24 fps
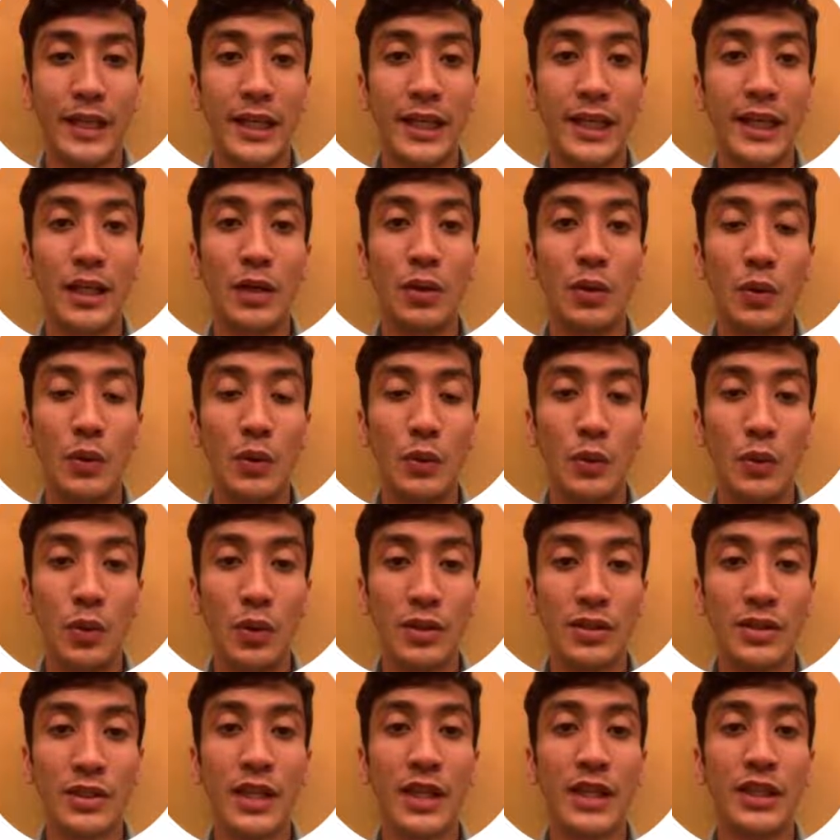It
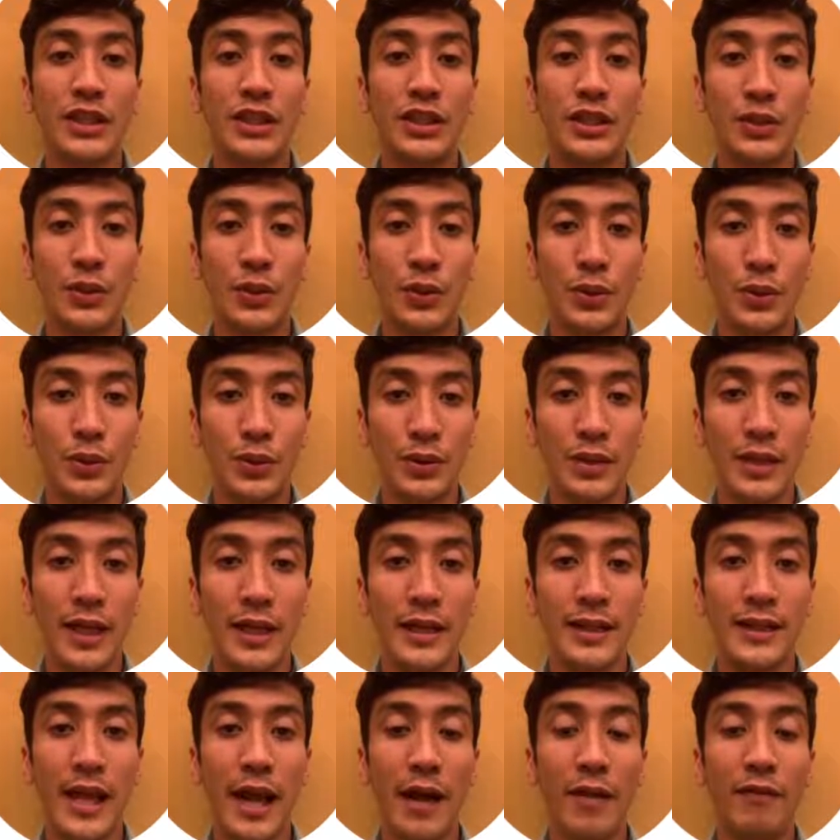was shown
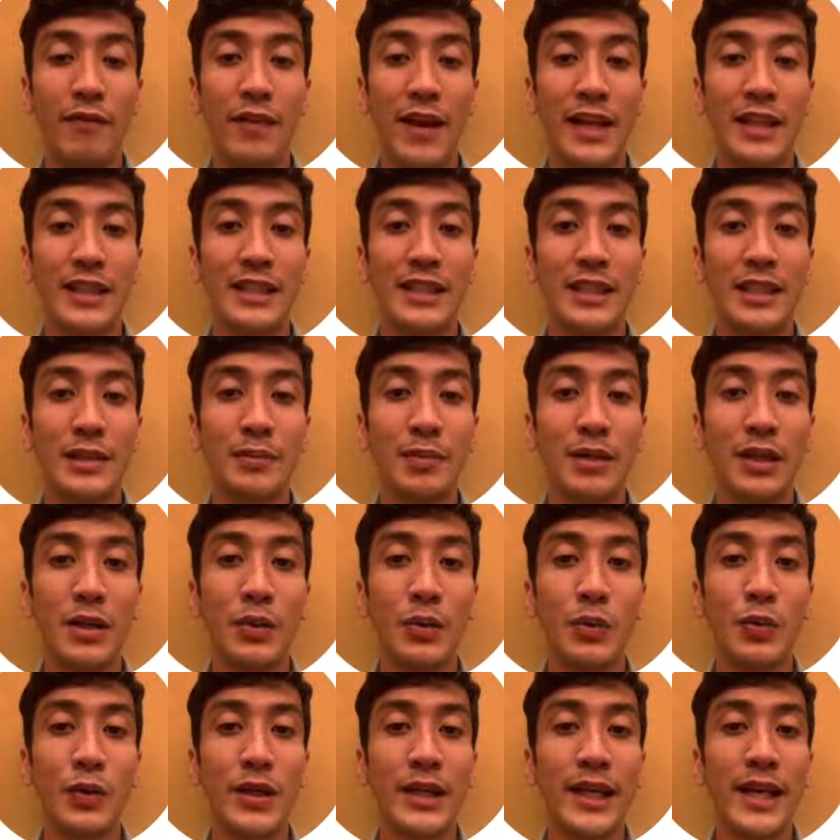that flexible
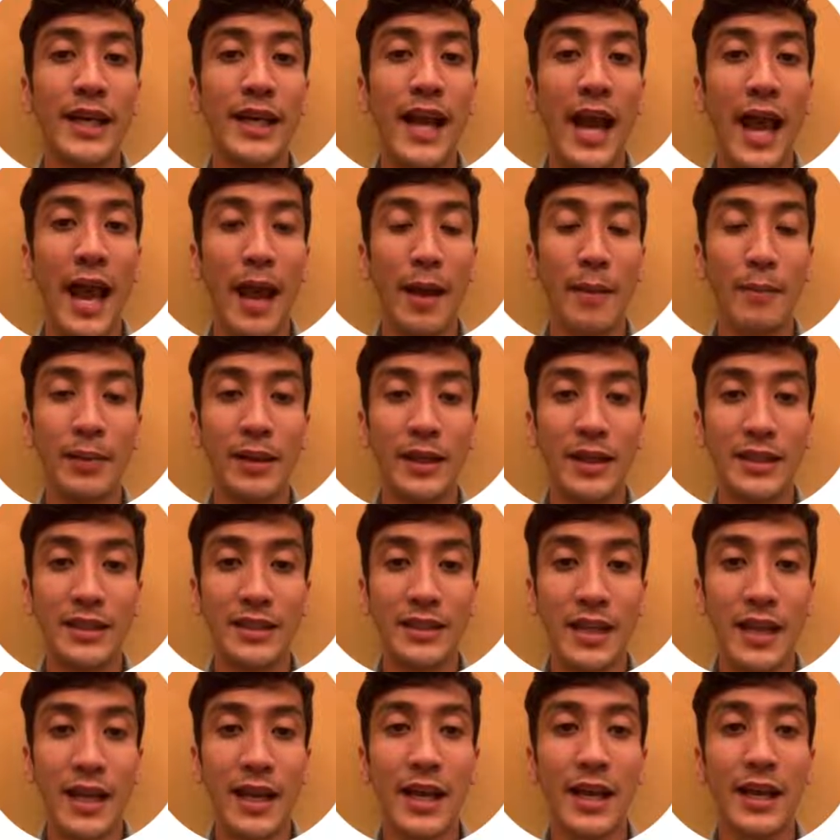working
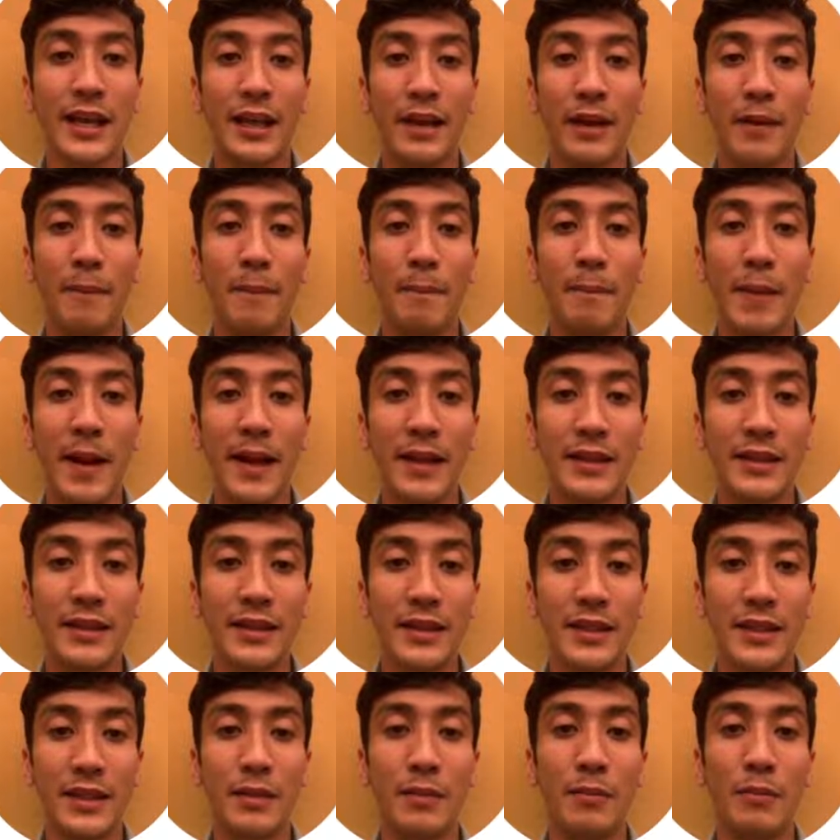habits
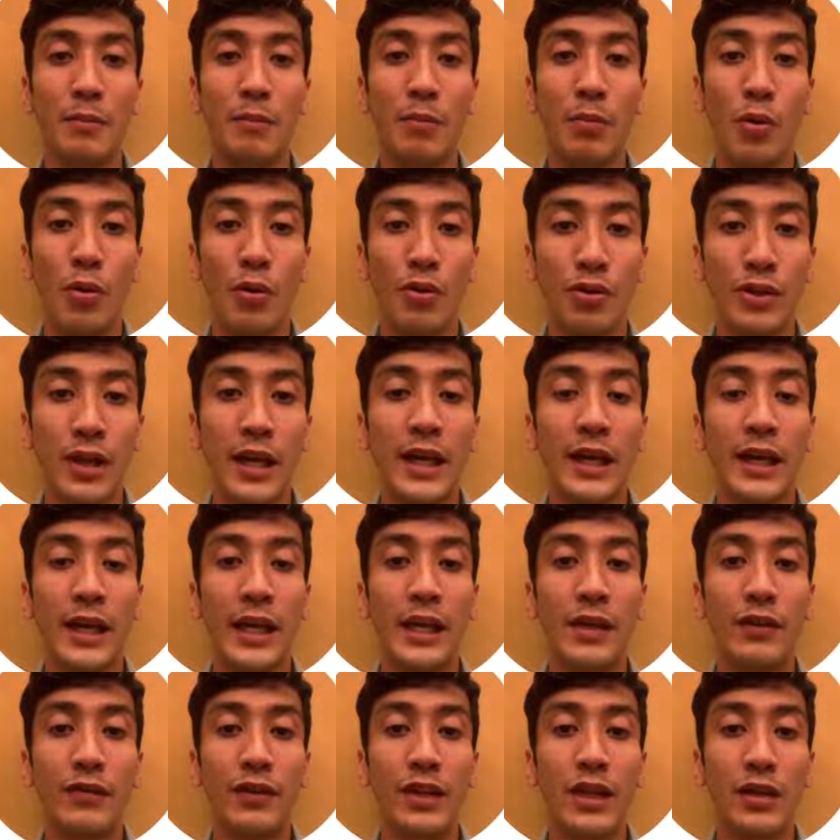impacted both
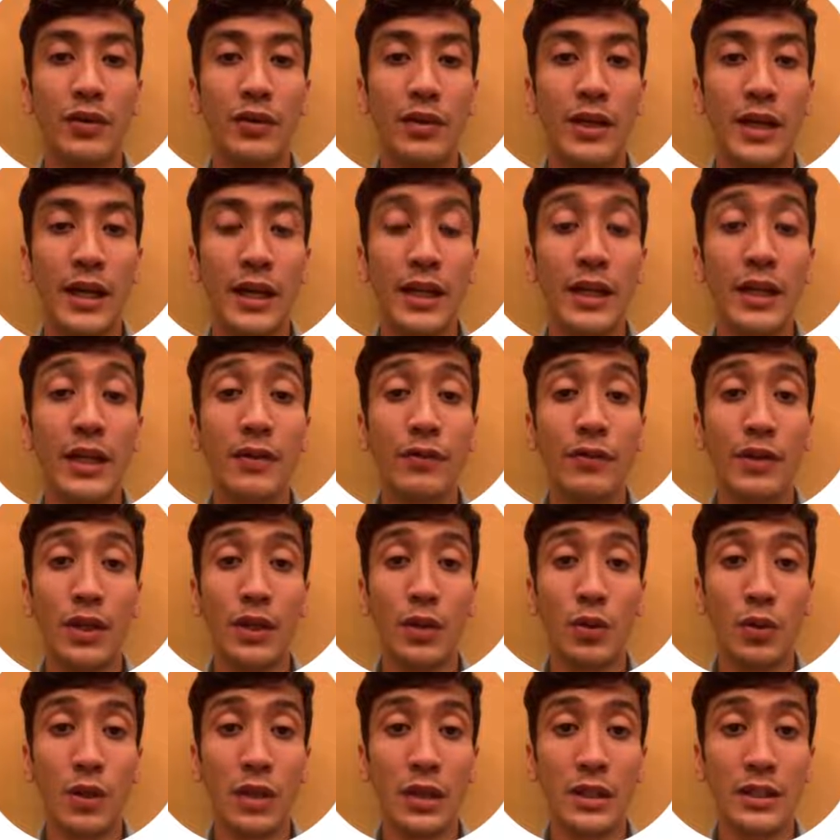
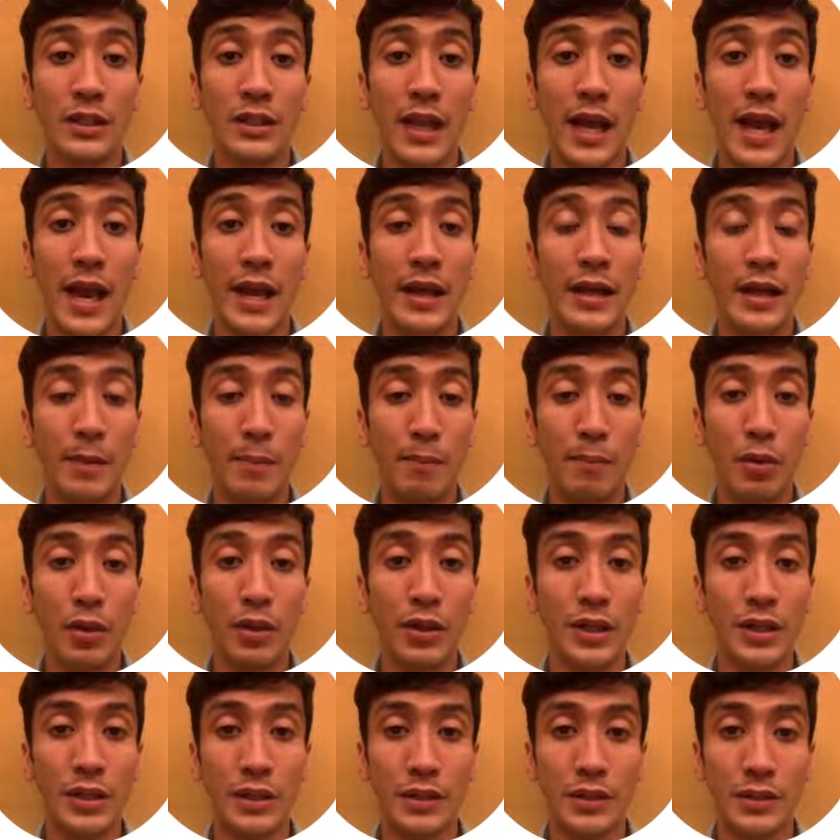individuals and
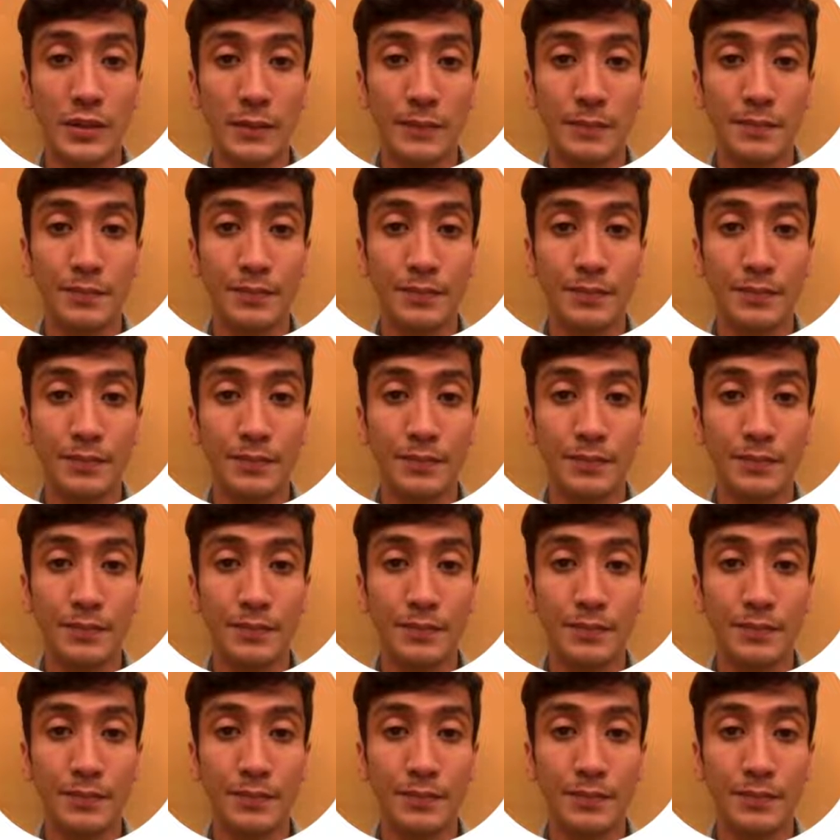employers.